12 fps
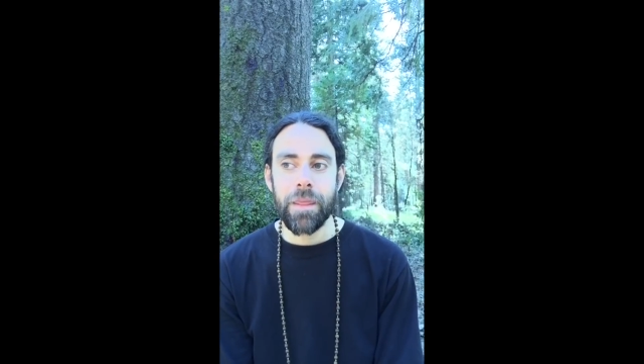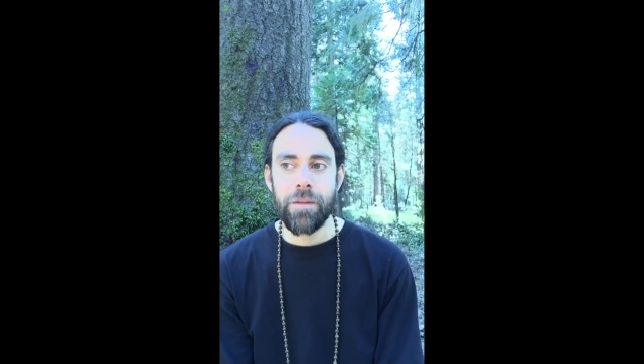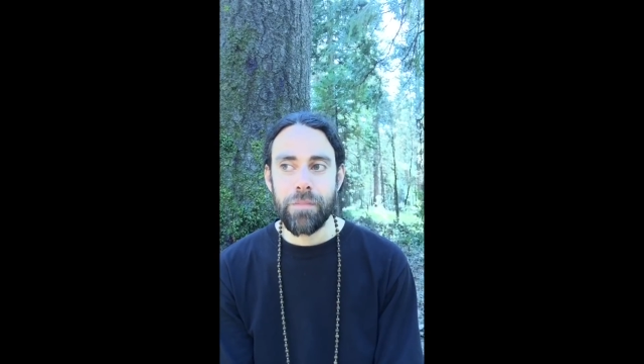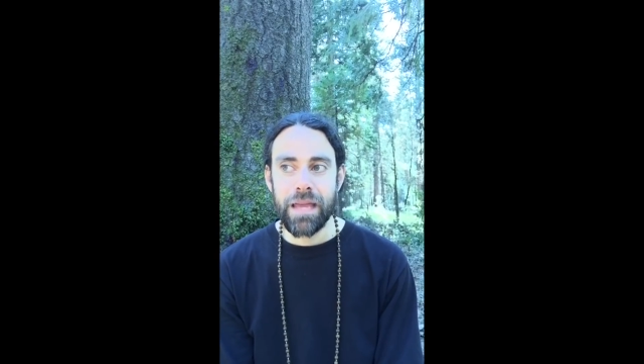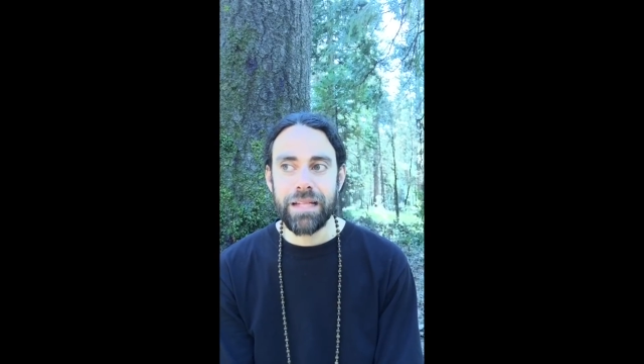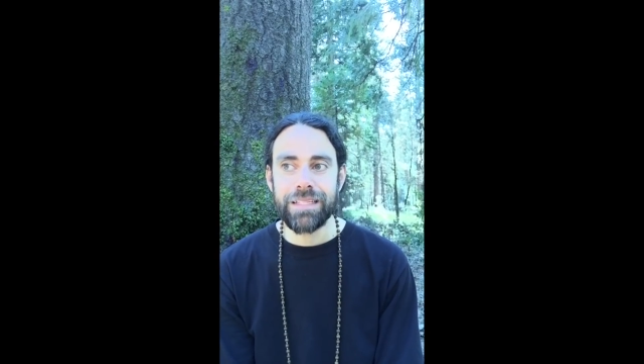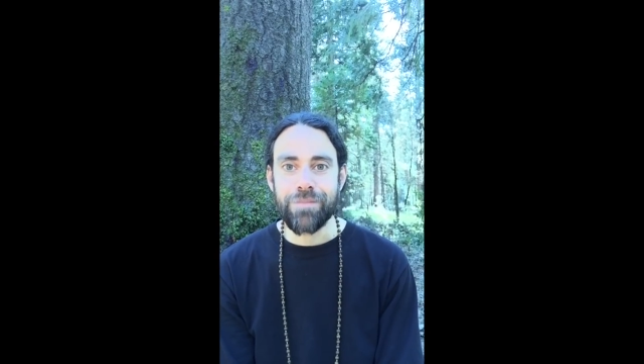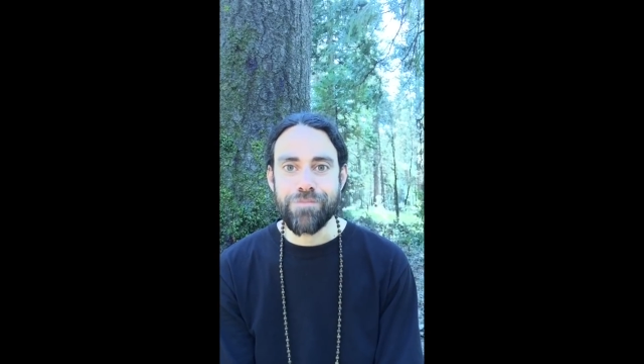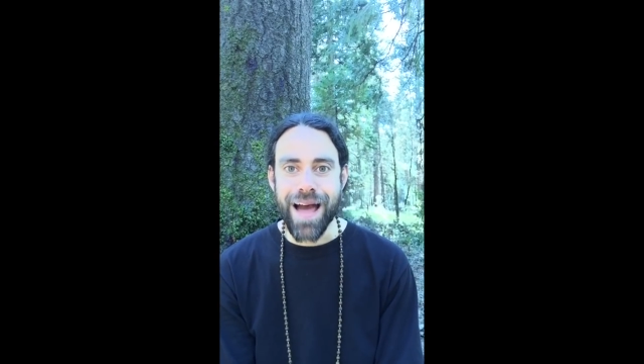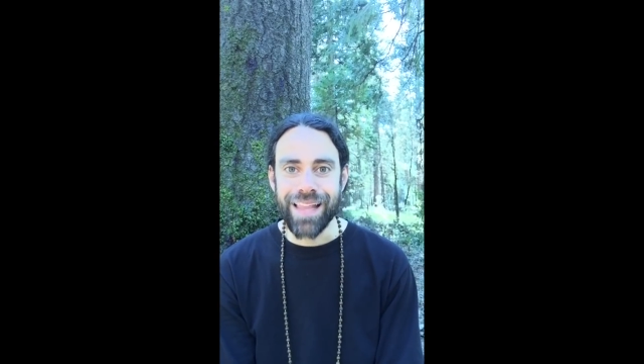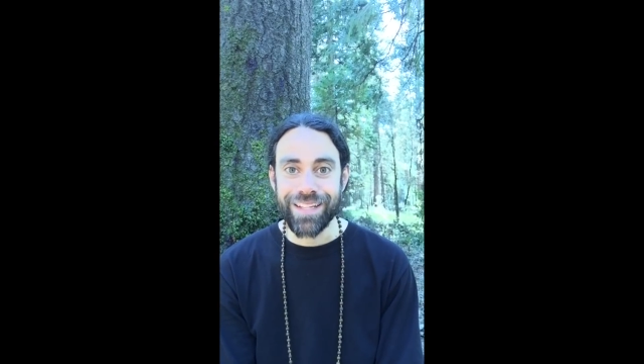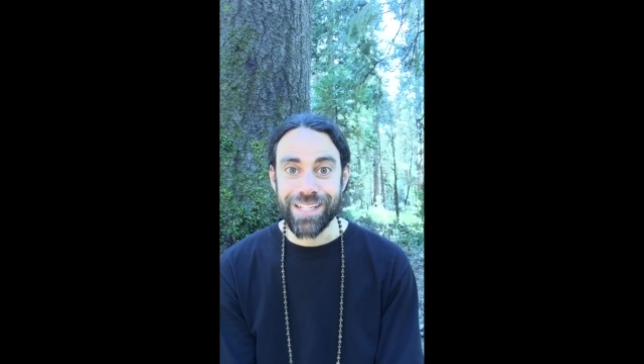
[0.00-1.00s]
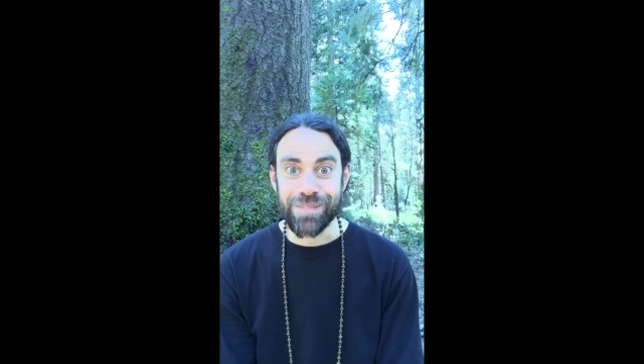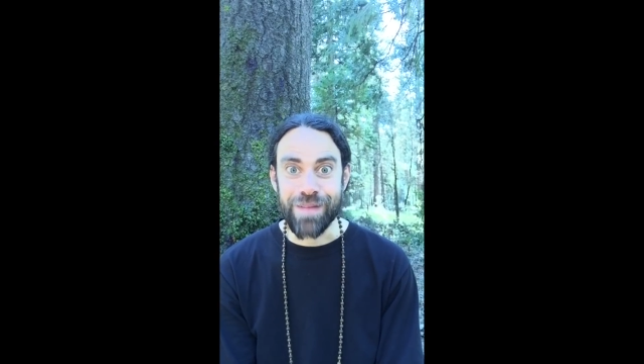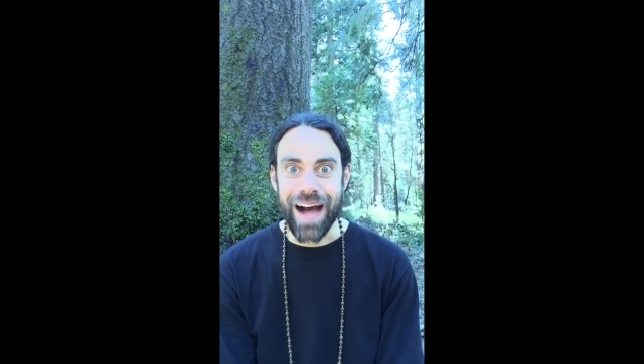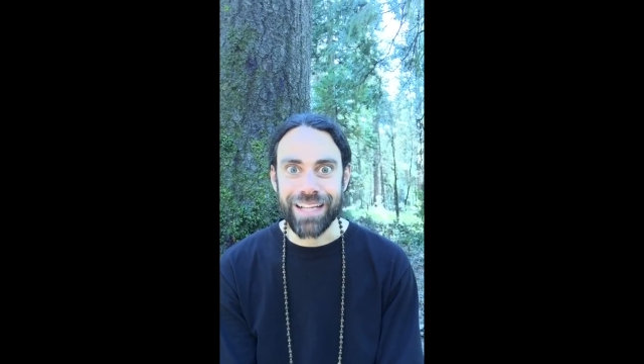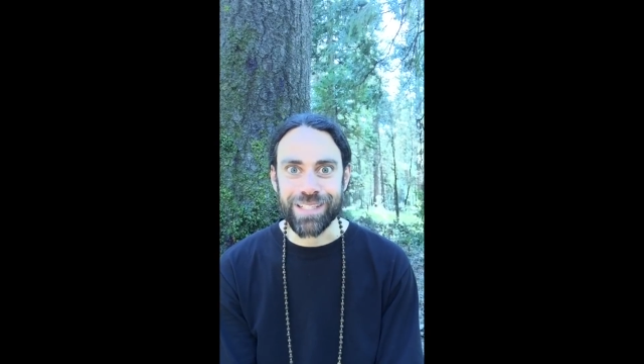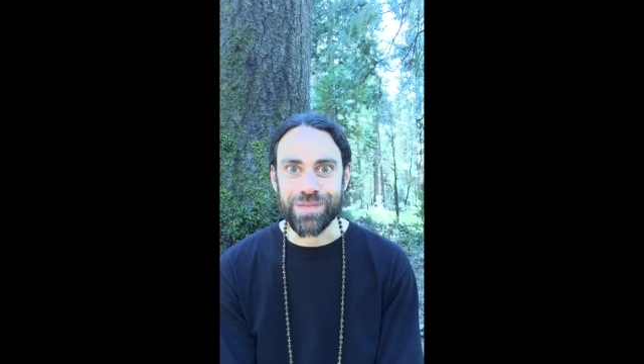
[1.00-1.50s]
it means that balance is
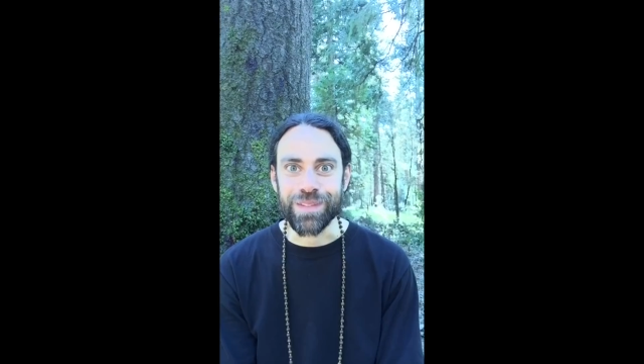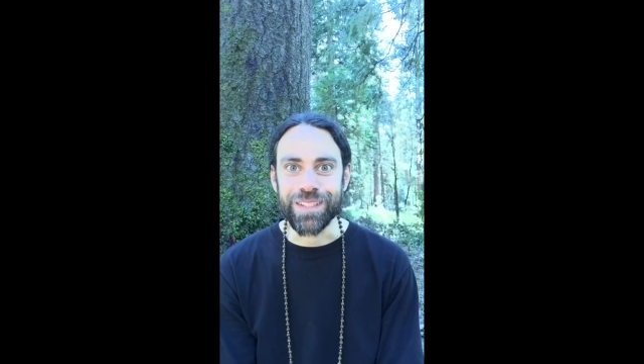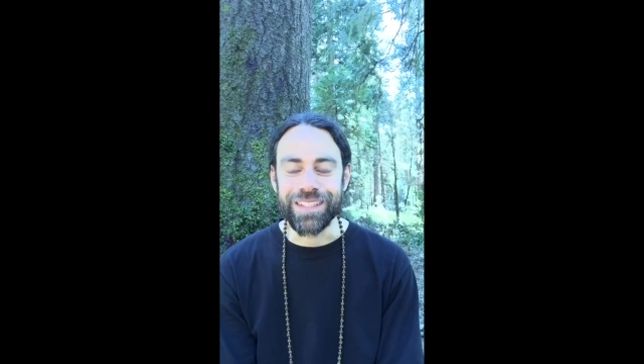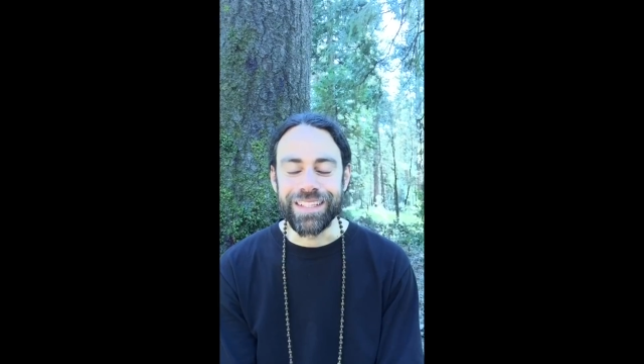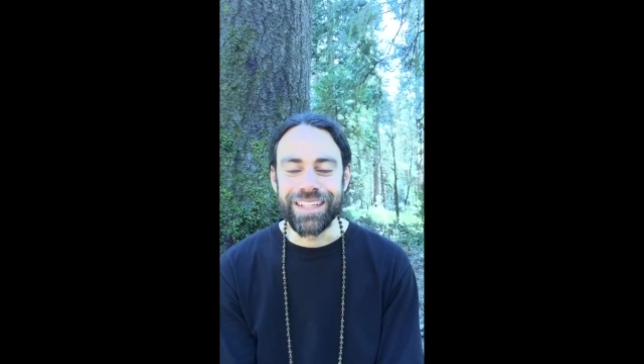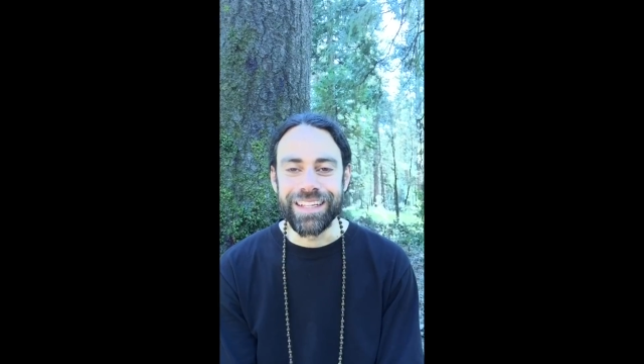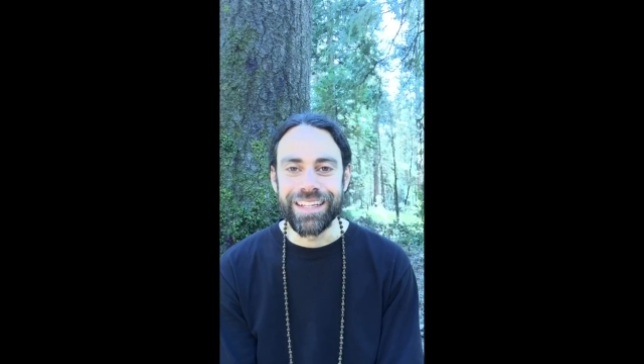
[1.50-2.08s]
possible.